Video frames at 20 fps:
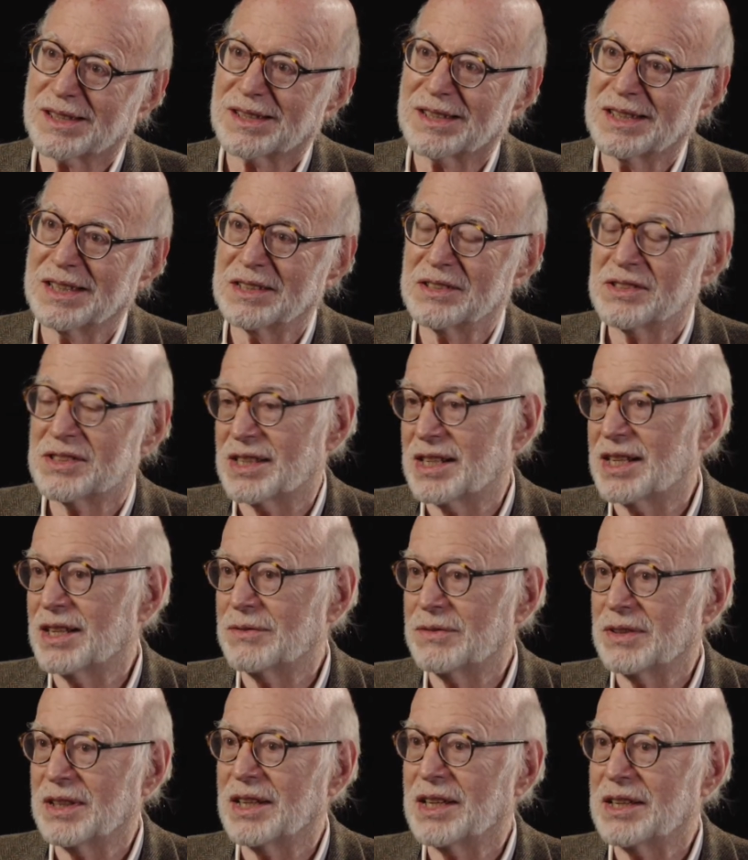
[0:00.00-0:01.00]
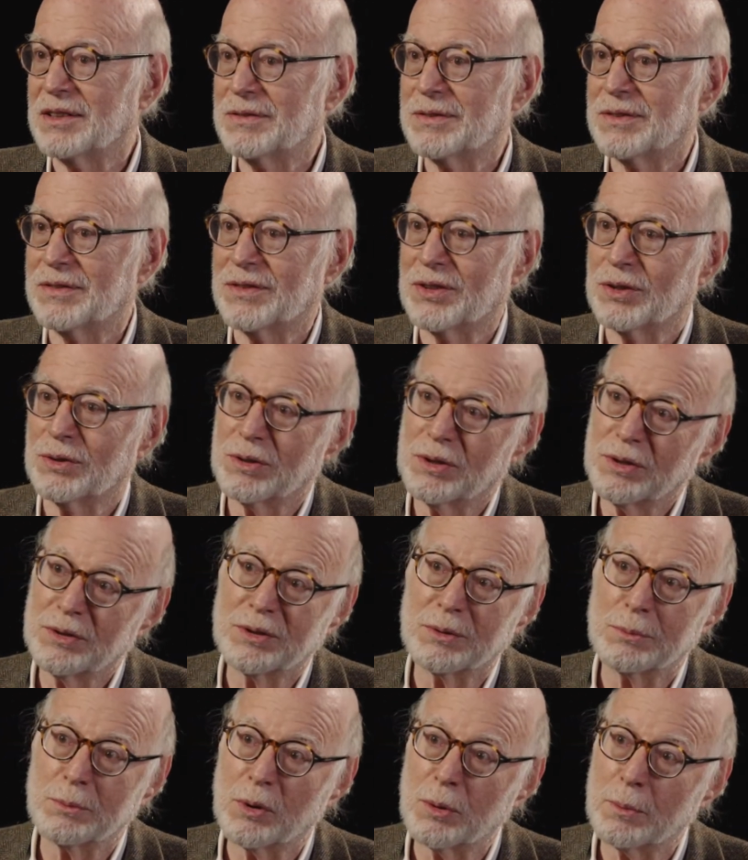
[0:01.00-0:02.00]
things that have a life of their own,
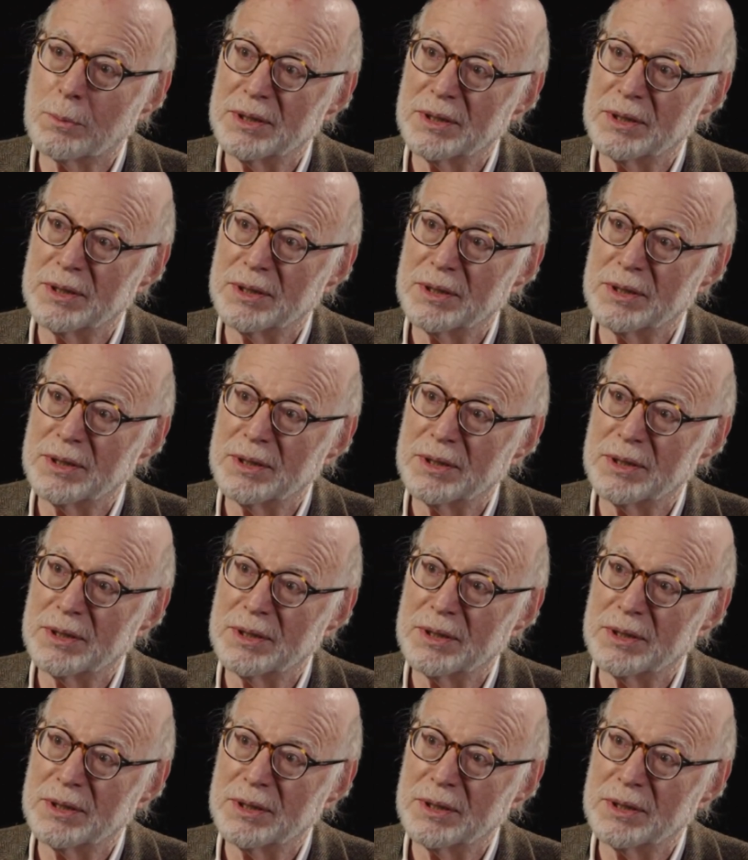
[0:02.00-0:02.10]
they're more